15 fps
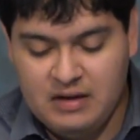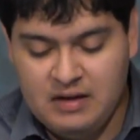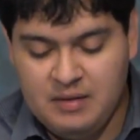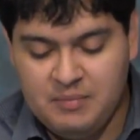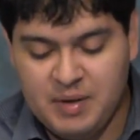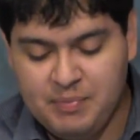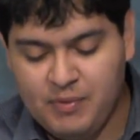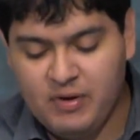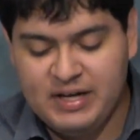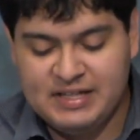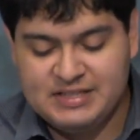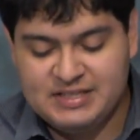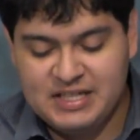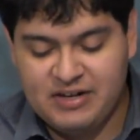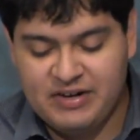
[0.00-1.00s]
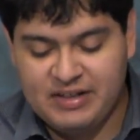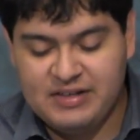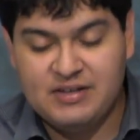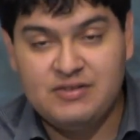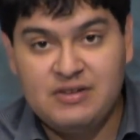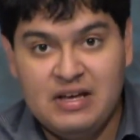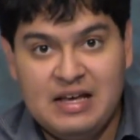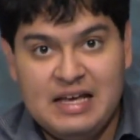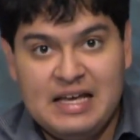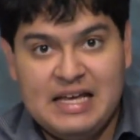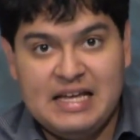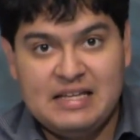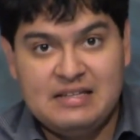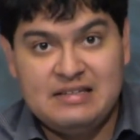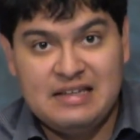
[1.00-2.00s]
My point in sharing this
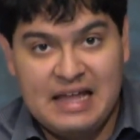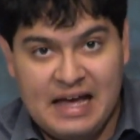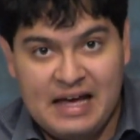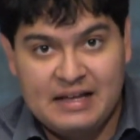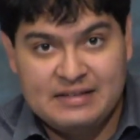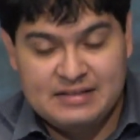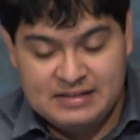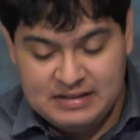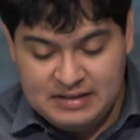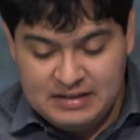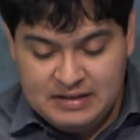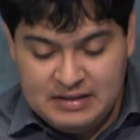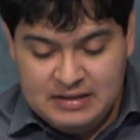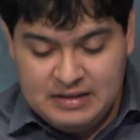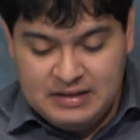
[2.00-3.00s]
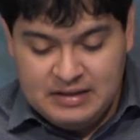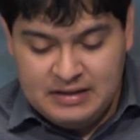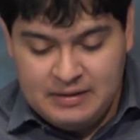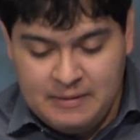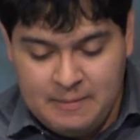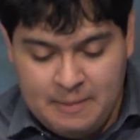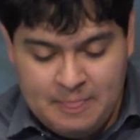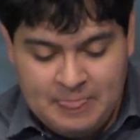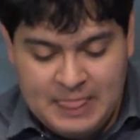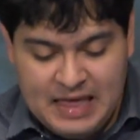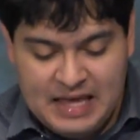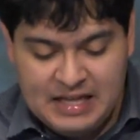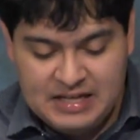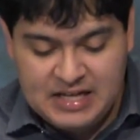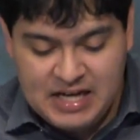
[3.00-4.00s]
is that
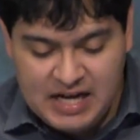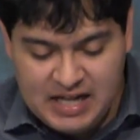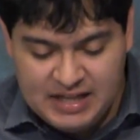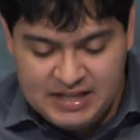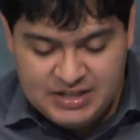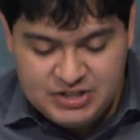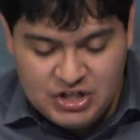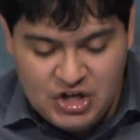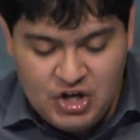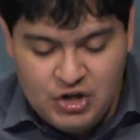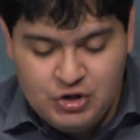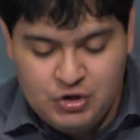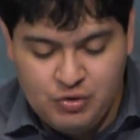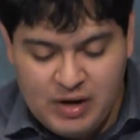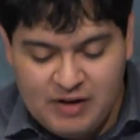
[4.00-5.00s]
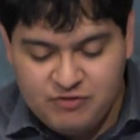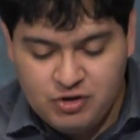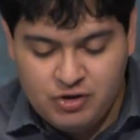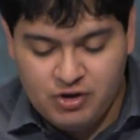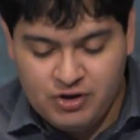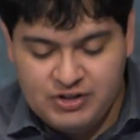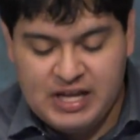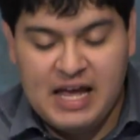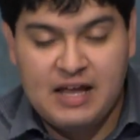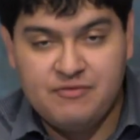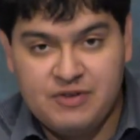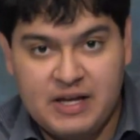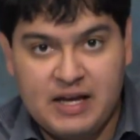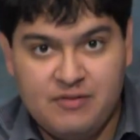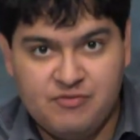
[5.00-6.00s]
in college, you have to learn to
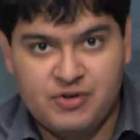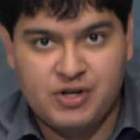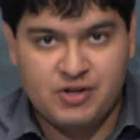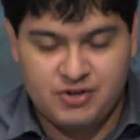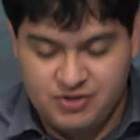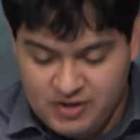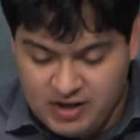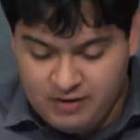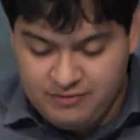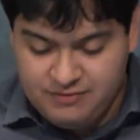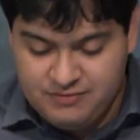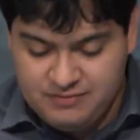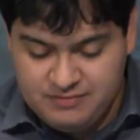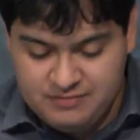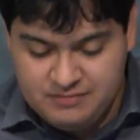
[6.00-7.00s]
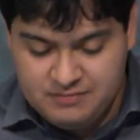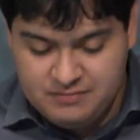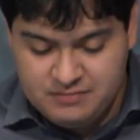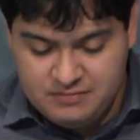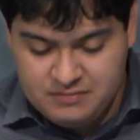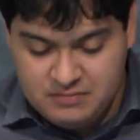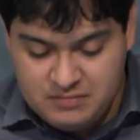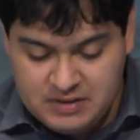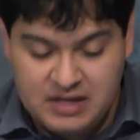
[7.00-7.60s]
advocate for yourself, a